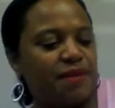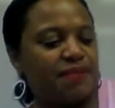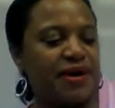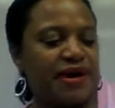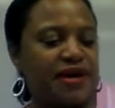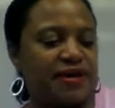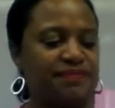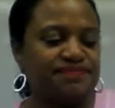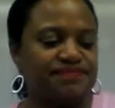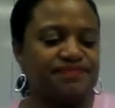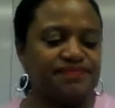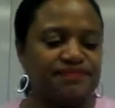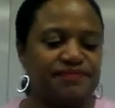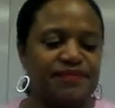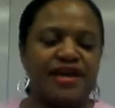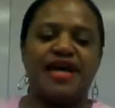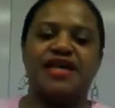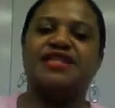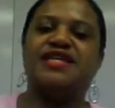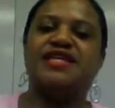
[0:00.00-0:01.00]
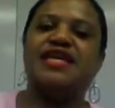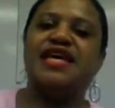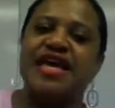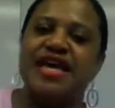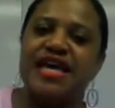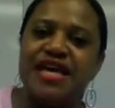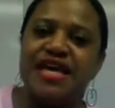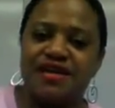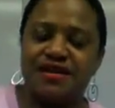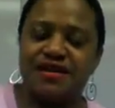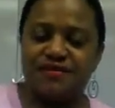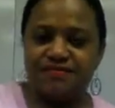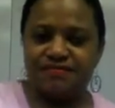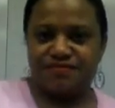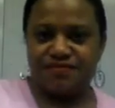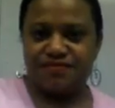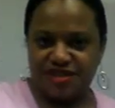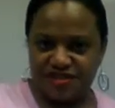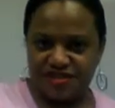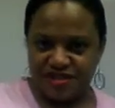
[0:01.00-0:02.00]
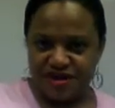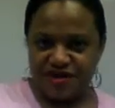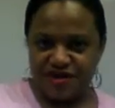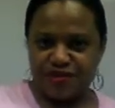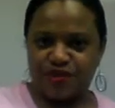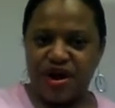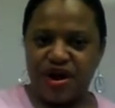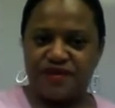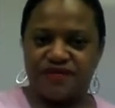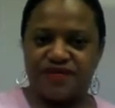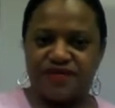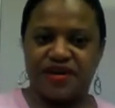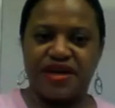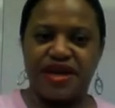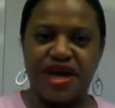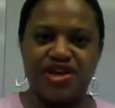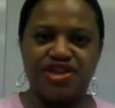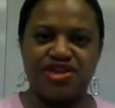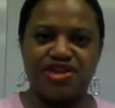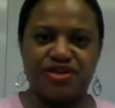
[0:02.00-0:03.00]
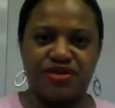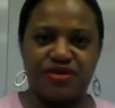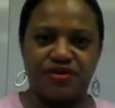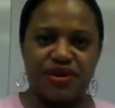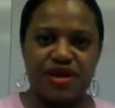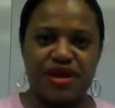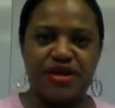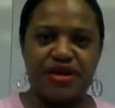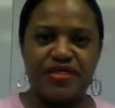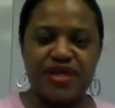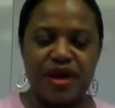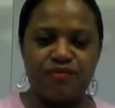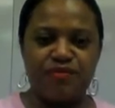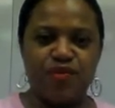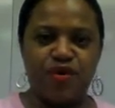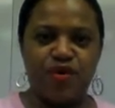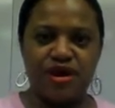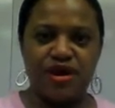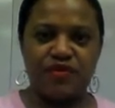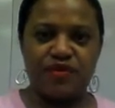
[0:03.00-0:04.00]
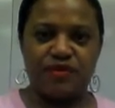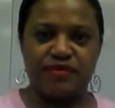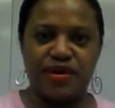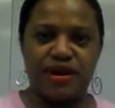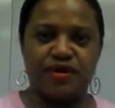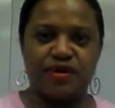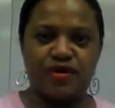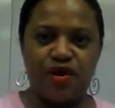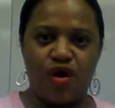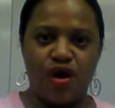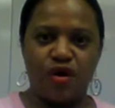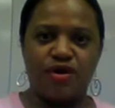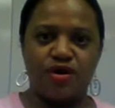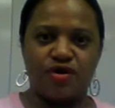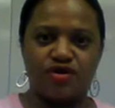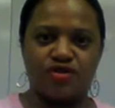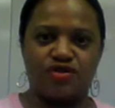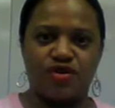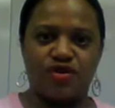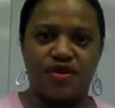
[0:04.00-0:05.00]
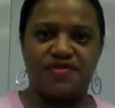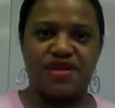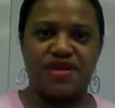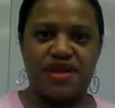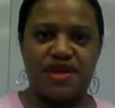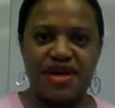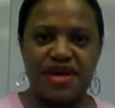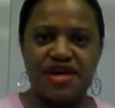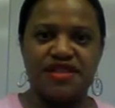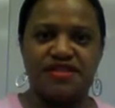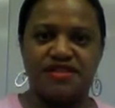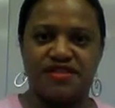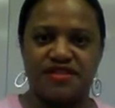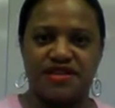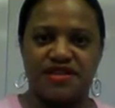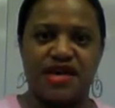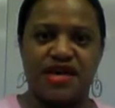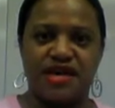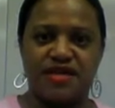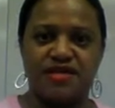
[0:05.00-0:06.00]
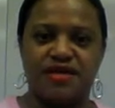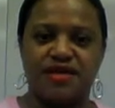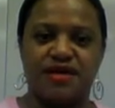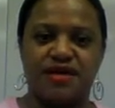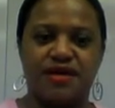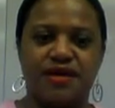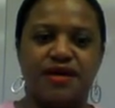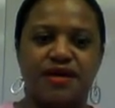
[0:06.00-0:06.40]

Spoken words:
But the id, the self-gratification, in that morning when my alarm goes off, the id says,